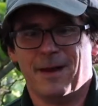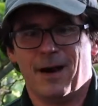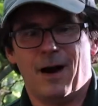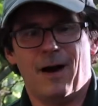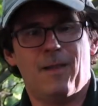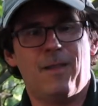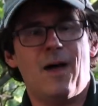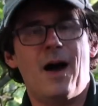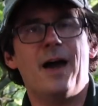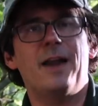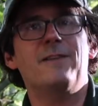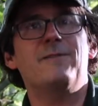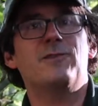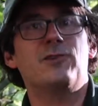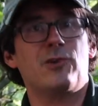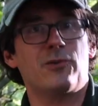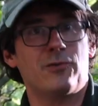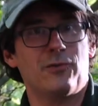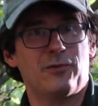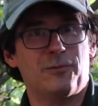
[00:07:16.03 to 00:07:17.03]
A lot of
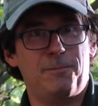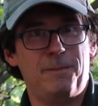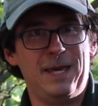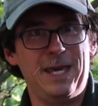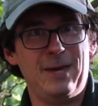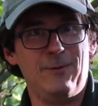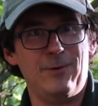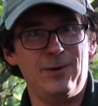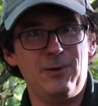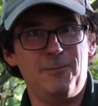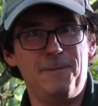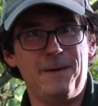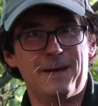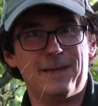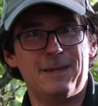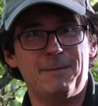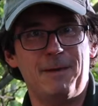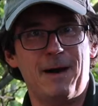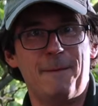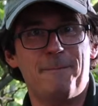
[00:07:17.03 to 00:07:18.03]
turtles pee when you pick
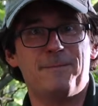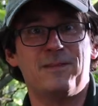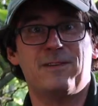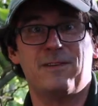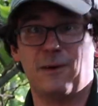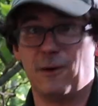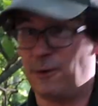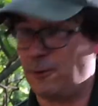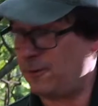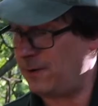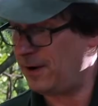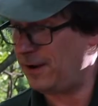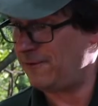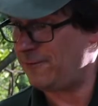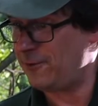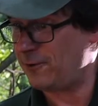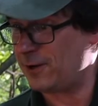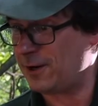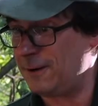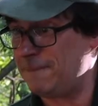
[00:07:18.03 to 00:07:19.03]
them up, so if
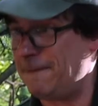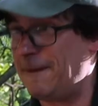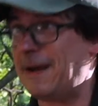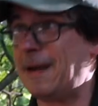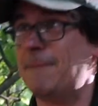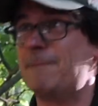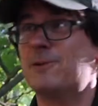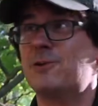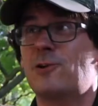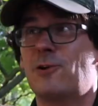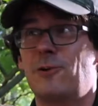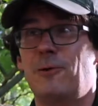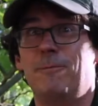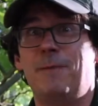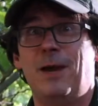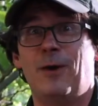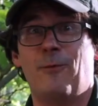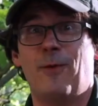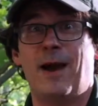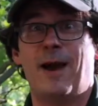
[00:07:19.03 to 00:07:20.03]
you're going to pick up a turtle,
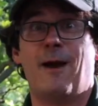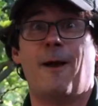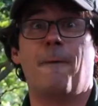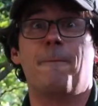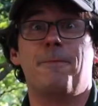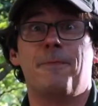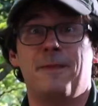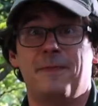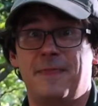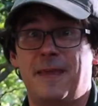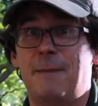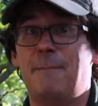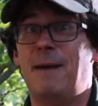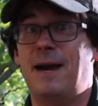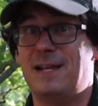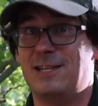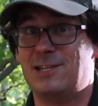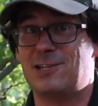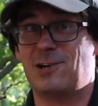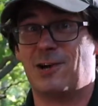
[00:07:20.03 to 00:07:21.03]
be aware that they
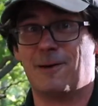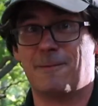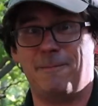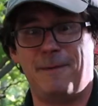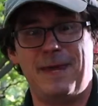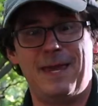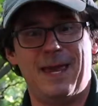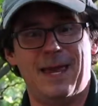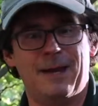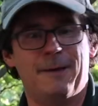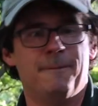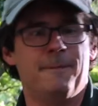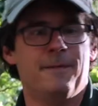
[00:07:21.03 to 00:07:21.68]
might start peeing.